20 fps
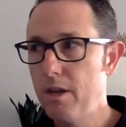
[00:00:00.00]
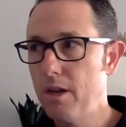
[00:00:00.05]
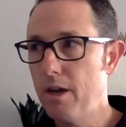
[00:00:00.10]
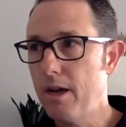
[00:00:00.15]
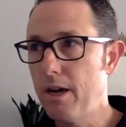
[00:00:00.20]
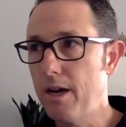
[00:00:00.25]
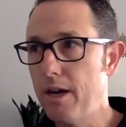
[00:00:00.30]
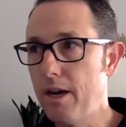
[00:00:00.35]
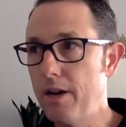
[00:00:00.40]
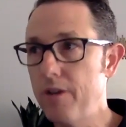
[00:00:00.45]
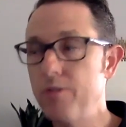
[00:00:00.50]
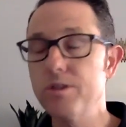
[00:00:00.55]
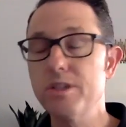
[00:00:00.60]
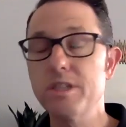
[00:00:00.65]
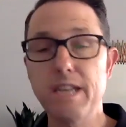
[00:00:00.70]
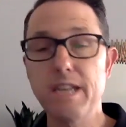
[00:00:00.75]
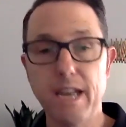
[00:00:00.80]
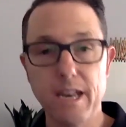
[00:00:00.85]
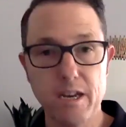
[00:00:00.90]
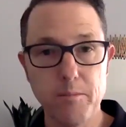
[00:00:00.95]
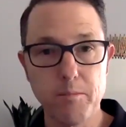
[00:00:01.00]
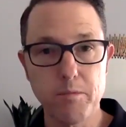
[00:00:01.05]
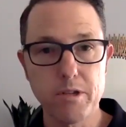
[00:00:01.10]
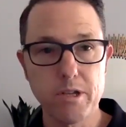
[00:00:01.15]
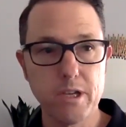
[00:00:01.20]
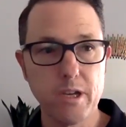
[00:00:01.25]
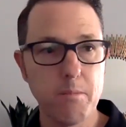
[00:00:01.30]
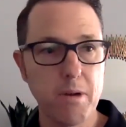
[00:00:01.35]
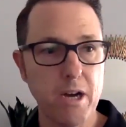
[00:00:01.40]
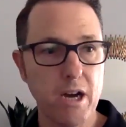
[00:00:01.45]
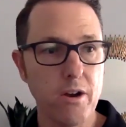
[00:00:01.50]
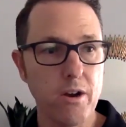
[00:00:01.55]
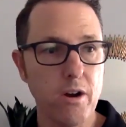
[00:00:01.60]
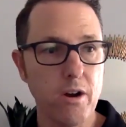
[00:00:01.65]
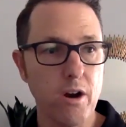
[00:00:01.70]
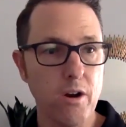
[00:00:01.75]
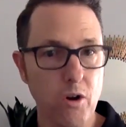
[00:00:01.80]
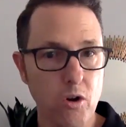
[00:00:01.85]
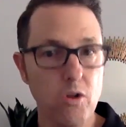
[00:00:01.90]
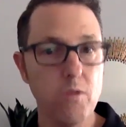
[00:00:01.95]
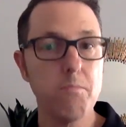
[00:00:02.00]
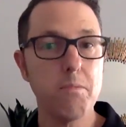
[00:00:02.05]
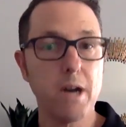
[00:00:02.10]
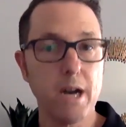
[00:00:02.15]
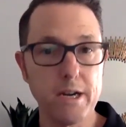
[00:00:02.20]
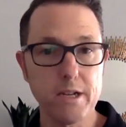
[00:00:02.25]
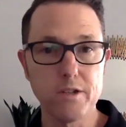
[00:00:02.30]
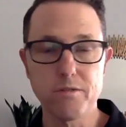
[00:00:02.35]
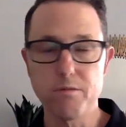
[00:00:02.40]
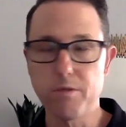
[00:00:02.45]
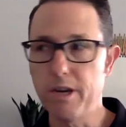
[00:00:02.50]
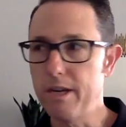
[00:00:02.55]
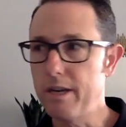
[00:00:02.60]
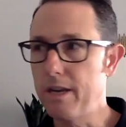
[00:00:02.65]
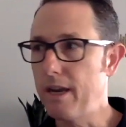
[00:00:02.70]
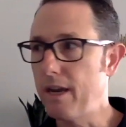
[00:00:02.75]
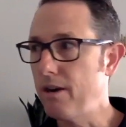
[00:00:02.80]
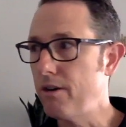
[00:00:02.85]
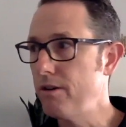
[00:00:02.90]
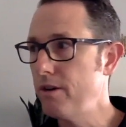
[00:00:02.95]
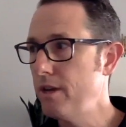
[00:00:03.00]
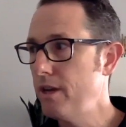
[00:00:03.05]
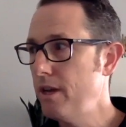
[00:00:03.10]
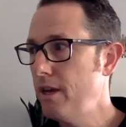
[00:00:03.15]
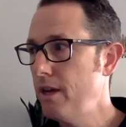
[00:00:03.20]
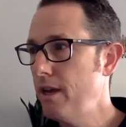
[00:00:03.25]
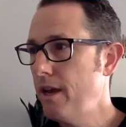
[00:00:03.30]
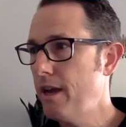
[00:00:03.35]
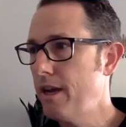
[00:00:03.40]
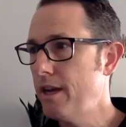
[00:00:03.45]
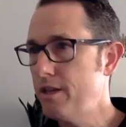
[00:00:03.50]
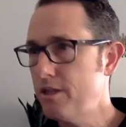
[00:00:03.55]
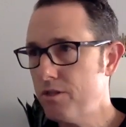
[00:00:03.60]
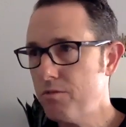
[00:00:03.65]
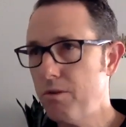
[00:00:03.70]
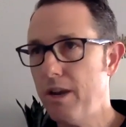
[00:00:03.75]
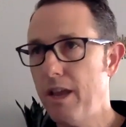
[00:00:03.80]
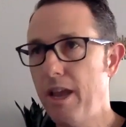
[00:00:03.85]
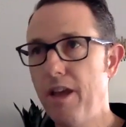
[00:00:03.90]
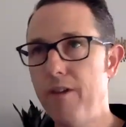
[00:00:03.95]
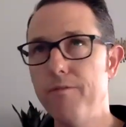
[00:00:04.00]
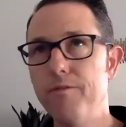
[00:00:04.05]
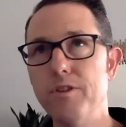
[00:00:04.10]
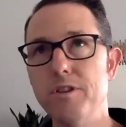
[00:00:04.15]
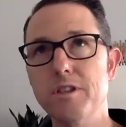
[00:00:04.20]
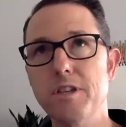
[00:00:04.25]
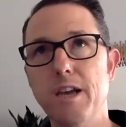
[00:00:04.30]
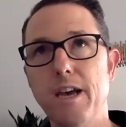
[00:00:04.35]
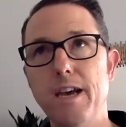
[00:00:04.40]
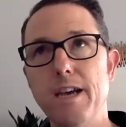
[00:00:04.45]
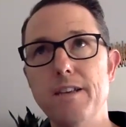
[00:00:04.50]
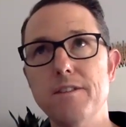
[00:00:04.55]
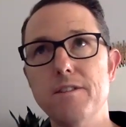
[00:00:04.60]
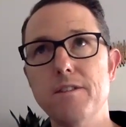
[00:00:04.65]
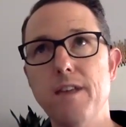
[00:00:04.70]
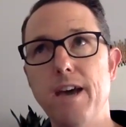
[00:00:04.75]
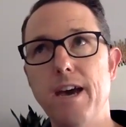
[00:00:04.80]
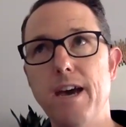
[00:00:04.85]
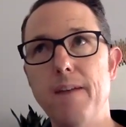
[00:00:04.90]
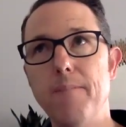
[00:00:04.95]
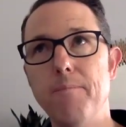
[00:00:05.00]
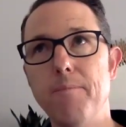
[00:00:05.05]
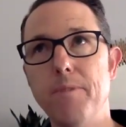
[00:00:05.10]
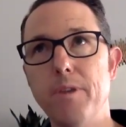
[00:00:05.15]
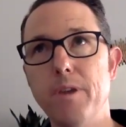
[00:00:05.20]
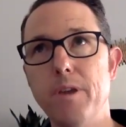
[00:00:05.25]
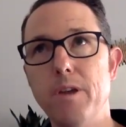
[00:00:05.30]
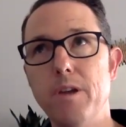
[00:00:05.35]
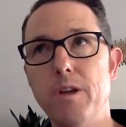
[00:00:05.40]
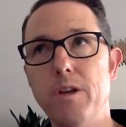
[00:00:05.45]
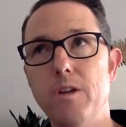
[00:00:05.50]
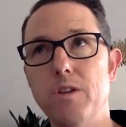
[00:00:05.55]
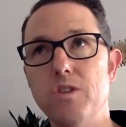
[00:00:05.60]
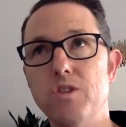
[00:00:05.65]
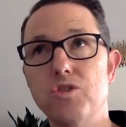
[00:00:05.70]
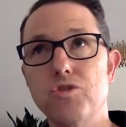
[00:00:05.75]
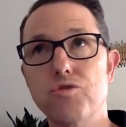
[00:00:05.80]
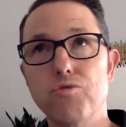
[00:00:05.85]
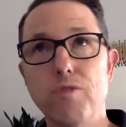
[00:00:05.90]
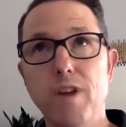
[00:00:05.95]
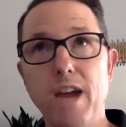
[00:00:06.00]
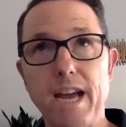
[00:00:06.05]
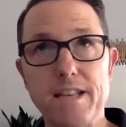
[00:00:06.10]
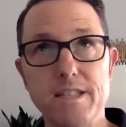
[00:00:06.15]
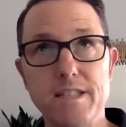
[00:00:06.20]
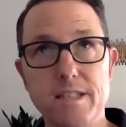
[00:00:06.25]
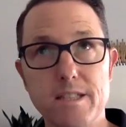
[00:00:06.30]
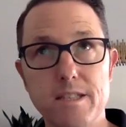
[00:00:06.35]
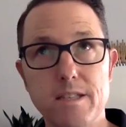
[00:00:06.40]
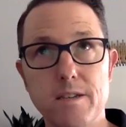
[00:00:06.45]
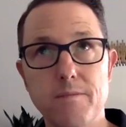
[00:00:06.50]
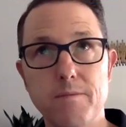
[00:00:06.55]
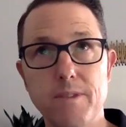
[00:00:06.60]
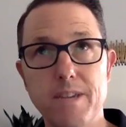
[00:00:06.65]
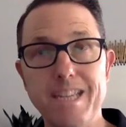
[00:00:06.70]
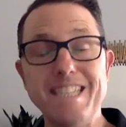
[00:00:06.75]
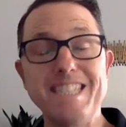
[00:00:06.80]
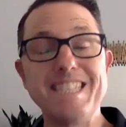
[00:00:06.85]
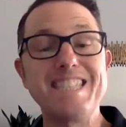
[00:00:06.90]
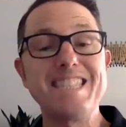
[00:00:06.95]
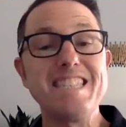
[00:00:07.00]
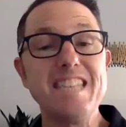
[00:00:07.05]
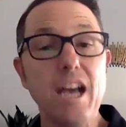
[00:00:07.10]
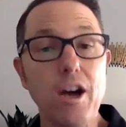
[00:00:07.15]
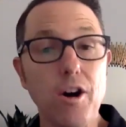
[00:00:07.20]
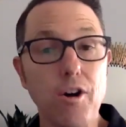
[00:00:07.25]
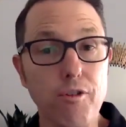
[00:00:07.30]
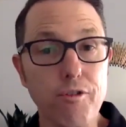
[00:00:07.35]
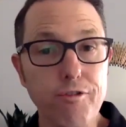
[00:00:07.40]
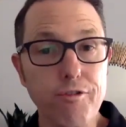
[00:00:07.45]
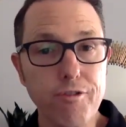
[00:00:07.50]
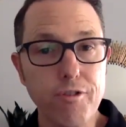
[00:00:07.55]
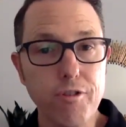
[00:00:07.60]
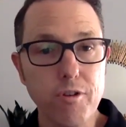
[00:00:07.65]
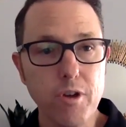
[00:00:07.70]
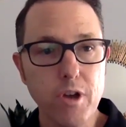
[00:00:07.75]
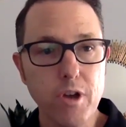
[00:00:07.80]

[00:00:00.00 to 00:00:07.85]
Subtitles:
understandably, about our own bodies right now. And I just want to emphasize that stress itself